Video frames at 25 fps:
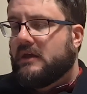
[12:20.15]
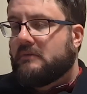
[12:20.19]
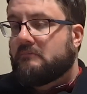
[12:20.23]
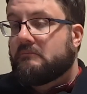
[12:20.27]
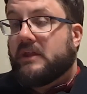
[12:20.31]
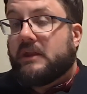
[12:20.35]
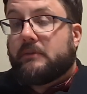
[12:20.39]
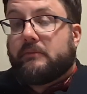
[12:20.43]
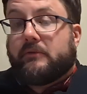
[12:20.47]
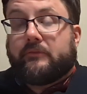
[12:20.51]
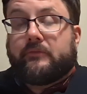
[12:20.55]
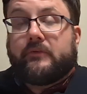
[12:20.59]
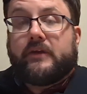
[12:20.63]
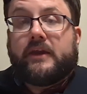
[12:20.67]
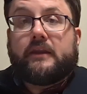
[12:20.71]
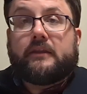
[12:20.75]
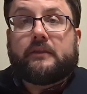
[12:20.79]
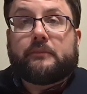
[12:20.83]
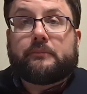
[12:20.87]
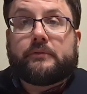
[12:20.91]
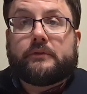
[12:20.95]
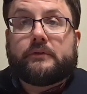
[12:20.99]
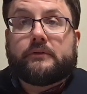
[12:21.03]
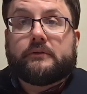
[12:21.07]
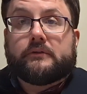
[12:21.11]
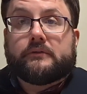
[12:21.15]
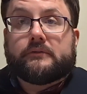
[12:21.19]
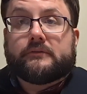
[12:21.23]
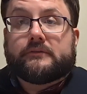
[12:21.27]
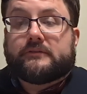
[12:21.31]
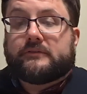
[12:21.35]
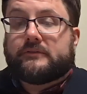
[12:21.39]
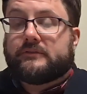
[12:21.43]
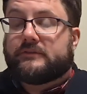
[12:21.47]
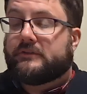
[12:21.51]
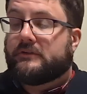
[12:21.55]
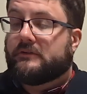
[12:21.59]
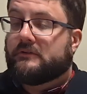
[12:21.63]
But I'm a fan of the
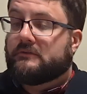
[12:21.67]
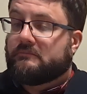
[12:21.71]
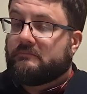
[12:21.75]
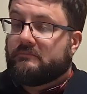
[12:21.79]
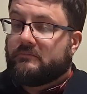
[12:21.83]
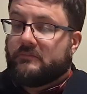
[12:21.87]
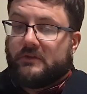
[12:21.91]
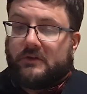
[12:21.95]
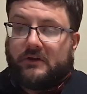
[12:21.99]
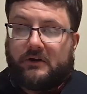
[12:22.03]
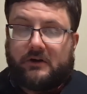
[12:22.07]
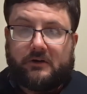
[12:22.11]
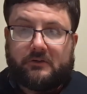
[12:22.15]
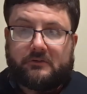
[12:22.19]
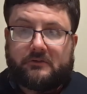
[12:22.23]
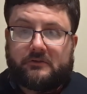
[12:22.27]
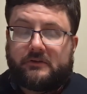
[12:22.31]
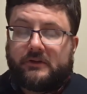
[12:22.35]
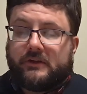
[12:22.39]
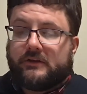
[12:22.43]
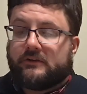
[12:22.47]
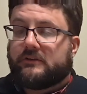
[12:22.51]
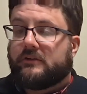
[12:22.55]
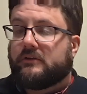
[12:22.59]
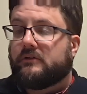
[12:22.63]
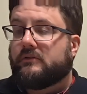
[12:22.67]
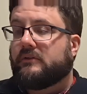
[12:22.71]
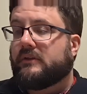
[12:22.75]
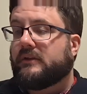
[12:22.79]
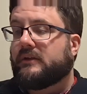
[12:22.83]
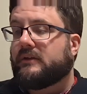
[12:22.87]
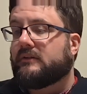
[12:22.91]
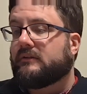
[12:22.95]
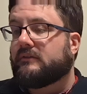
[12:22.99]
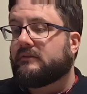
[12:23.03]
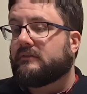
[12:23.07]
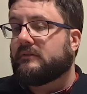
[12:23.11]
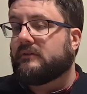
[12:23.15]
blues, so alternate
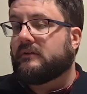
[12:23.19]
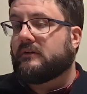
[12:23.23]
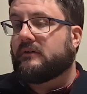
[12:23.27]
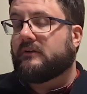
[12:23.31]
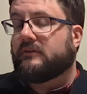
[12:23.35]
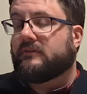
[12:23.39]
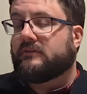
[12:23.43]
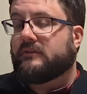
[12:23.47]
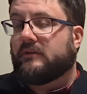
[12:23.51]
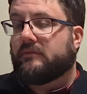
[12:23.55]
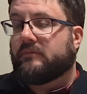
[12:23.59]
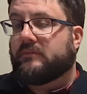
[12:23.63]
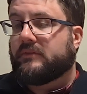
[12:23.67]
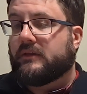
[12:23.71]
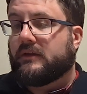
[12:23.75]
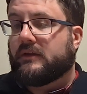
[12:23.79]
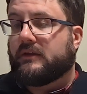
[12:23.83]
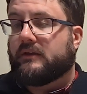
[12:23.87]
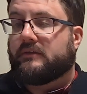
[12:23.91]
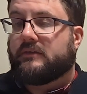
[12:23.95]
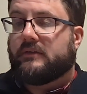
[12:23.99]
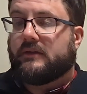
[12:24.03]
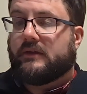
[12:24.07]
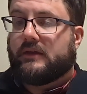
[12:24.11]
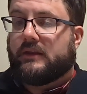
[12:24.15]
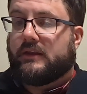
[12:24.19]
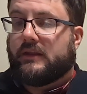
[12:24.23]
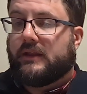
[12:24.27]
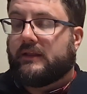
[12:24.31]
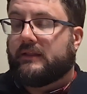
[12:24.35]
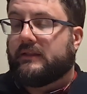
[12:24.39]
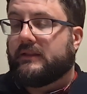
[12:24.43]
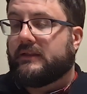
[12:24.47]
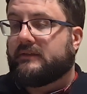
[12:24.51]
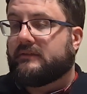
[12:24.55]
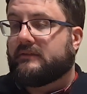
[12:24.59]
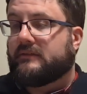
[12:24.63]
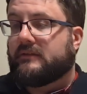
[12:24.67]
tunings are something that at
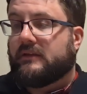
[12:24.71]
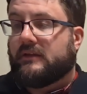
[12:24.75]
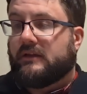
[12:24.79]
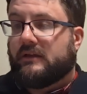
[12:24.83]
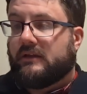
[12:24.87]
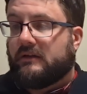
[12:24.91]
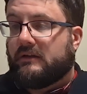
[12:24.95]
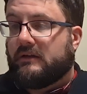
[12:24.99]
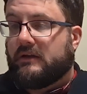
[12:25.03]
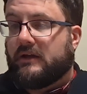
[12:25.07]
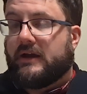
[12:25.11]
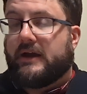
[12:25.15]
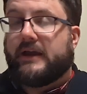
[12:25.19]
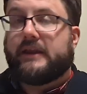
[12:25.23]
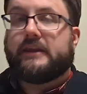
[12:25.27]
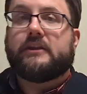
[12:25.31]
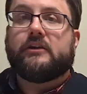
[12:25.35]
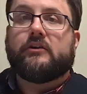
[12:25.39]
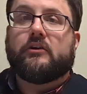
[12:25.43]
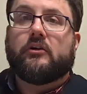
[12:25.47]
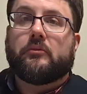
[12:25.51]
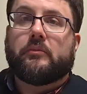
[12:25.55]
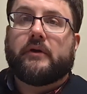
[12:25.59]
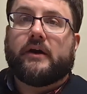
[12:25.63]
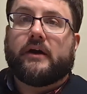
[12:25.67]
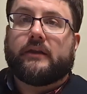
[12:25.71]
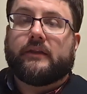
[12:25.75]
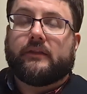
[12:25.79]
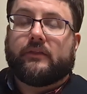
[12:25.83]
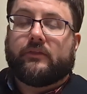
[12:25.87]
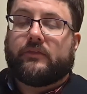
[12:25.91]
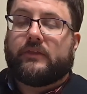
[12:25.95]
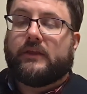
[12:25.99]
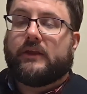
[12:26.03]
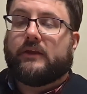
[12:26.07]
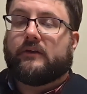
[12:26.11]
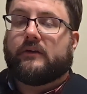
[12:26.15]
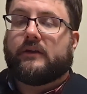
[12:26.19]
least I know about in
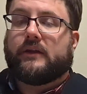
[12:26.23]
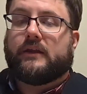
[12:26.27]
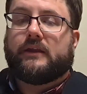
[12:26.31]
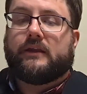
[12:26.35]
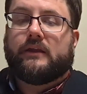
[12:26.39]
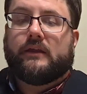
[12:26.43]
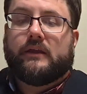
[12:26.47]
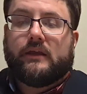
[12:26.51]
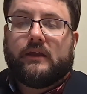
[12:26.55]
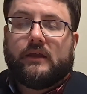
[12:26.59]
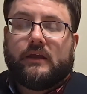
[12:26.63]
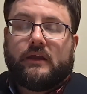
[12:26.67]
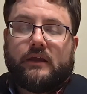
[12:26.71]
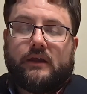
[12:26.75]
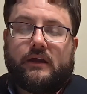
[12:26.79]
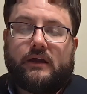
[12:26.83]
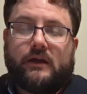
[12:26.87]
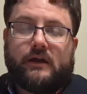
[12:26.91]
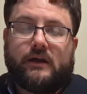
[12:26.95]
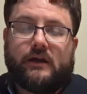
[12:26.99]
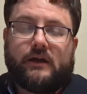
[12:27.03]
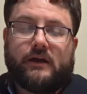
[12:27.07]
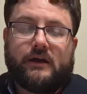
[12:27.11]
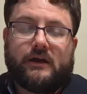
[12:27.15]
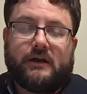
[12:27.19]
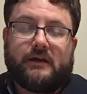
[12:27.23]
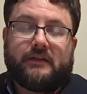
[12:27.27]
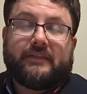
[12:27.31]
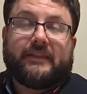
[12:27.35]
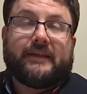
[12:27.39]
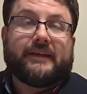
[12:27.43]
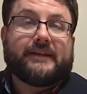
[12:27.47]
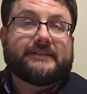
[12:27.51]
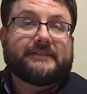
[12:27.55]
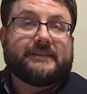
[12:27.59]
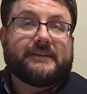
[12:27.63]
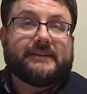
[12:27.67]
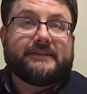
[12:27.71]
theory.
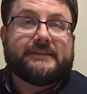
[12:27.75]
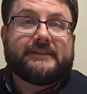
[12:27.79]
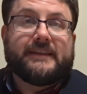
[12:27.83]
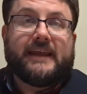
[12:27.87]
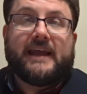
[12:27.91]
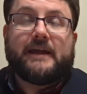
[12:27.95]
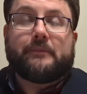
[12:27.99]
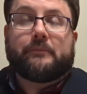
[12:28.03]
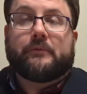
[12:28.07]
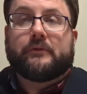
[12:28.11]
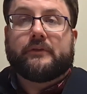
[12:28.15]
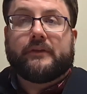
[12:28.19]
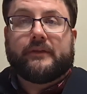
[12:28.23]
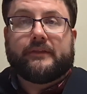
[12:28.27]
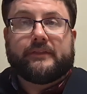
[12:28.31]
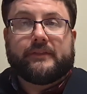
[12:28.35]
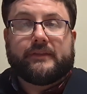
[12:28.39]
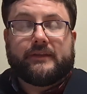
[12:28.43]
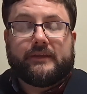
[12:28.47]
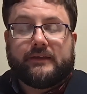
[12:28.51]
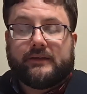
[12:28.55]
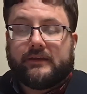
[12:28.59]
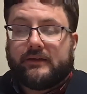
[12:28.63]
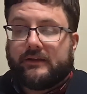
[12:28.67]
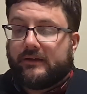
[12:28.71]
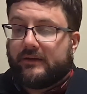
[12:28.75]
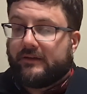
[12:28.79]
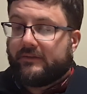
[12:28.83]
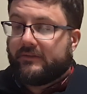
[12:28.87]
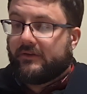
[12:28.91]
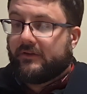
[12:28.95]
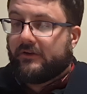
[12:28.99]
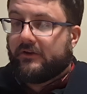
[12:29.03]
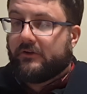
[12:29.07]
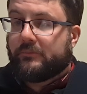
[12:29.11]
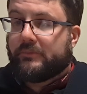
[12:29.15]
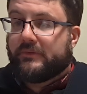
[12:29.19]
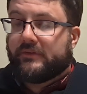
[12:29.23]
Like I said, dabbled on the
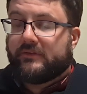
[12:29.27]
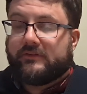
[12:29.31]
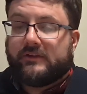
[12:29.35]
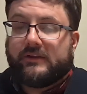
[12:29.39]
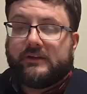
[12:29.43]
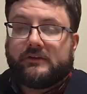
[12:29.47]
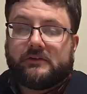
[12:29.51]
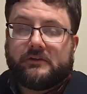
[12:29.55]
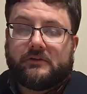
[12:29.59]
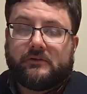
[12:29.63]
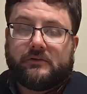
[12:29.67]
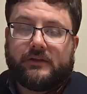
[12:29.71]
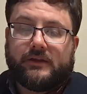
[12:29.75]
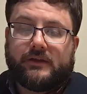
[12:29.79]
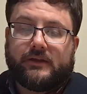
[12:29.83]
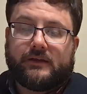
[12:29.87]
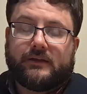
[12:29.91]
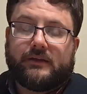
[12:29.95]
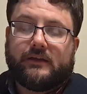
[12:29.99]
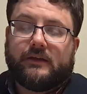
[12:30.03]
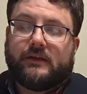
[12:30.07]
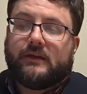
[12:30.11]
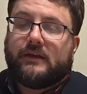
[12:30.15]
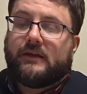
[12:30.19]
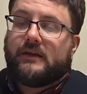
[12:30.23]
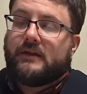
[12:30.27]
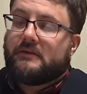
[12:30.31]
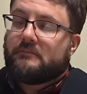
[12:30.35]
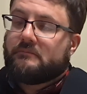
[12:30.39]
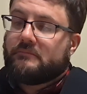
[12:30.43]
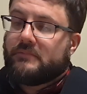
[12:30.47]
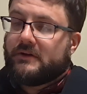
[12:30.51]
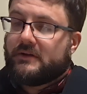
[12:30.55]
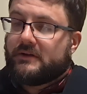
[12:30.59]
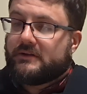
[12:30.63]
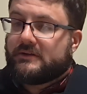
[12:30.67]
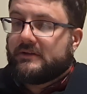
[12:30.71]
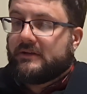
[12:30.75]
open G tuning,
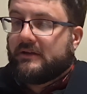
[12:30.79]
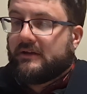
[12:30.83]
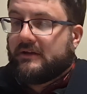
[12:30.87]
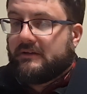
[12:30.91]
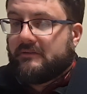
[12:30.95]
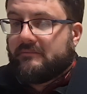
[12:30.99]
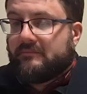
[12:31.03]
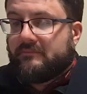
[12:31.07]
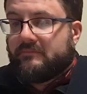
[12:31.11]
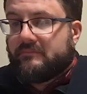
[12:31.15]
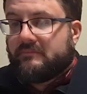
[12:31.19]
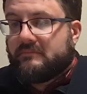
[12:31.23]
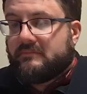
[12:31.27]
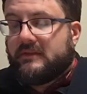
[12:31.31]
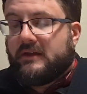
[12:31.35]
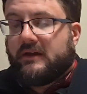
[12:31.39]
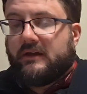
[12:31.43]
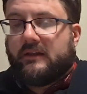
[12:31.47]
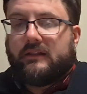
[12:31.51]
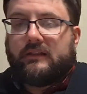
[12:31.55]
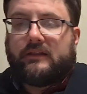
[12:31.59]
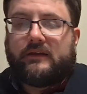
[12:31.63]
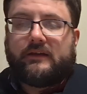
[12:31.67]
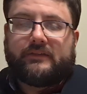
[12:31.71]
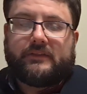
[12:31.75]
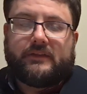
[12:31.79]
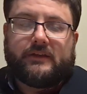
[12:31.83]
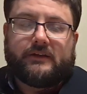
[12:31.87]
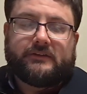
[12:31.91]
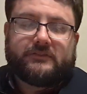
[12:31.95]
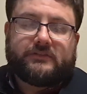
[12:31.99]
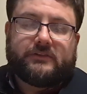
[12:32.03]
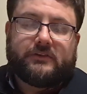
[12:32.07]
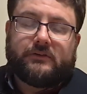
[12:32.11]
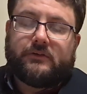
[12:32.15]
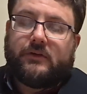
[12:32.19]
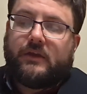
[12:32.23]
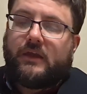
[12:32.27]
but not a lot there.
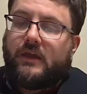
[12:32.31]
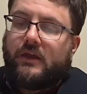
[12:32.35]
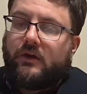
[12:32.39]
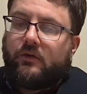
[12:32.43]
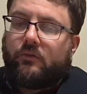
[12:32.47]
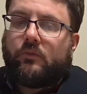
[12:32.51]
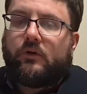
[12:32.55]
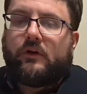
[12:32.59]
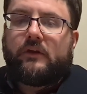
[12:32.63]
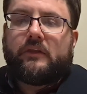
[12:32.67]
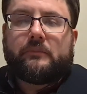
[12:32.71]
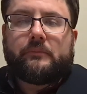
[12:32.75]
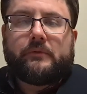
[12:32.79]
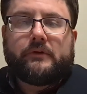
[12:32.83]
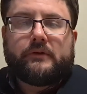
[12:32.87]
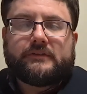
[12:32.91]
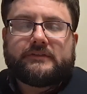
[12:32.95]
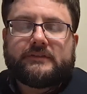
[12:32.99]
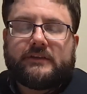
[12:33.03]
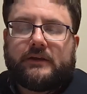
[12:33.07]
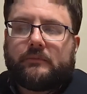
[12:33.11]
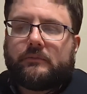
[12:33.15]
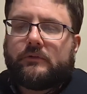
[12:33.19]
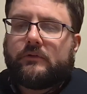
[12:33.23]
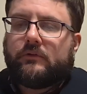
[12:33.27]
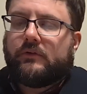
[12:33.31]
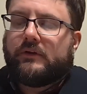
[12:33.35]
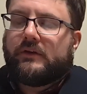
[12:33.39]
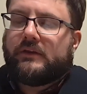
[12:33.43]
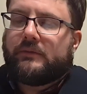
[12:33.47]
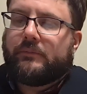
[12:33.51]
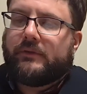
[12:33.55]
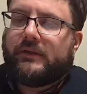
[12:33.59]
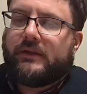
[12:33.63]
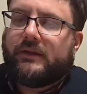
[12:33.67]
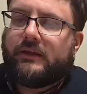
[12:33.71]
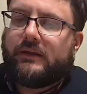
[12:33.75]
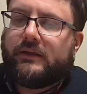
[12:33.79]
So one of the books I'm going to
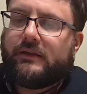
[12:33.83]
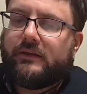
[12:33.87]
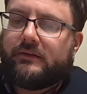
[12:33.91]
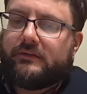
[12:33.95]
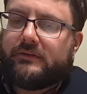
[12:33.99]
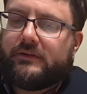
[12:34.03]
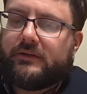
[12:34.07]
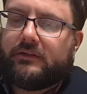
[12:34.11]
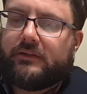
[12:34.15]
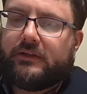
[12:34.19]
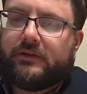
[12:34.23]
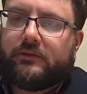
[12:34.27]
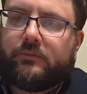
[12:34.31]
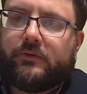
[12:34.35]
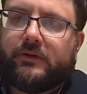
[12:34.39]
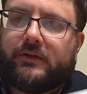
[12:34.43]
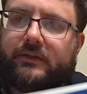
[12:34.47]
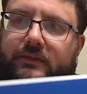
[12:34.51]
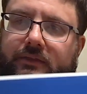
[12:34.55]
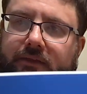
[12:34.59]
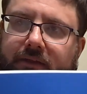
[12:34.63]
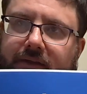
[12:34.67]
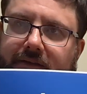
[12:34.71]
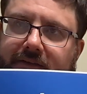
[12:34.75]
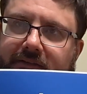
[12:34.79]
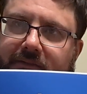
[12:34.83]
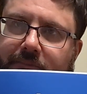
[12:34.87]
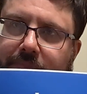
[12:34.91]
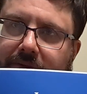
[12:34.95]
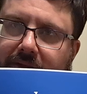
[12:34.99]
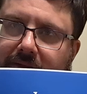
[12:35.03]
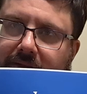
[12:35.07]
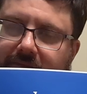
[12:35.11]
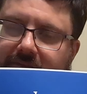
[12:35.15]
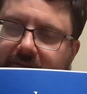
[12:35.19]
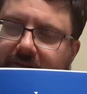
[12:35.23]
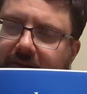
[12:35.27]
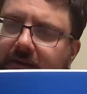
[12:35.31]
be dealing with is
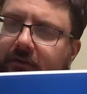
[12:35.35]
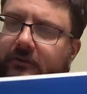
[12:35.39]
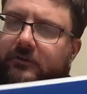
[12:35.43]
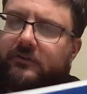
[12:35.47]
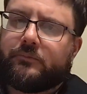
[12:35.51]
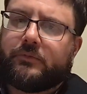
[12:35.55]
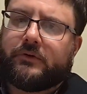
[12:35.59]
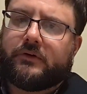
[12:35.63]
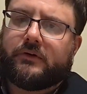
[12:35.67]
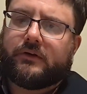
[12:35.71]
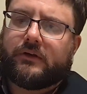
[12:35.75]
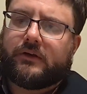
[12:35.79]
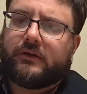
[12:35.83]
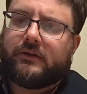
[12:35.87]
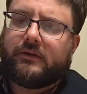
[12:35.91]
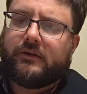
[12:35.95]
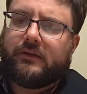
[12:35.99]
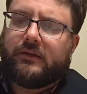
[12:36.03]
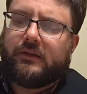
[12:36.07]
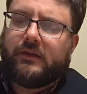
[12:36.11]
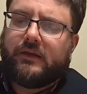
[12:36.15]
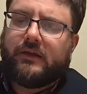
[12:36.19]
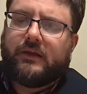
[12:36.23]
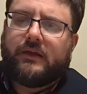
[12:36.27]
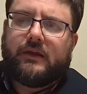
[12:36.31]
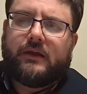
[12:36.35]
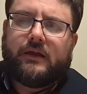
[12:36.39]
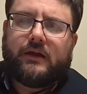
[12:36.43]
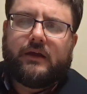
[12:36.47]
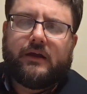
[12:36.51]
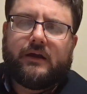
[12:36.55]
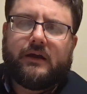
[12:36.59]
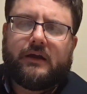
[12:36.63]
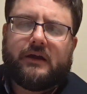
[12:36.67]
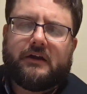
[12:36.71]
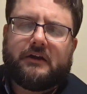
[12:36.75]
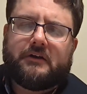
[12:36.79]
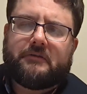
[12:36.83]
Pete Seeger's book.
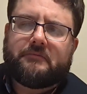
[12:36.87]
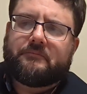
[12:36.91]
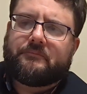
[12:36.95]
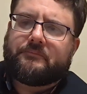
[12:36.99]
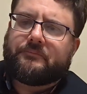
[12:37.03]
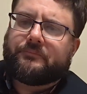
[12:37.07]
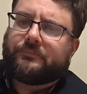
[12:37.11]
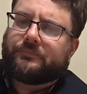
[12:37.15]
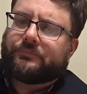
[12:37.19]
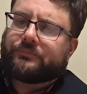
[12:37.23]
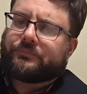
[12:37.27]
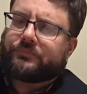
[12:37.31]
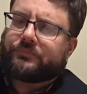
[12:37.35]
Um,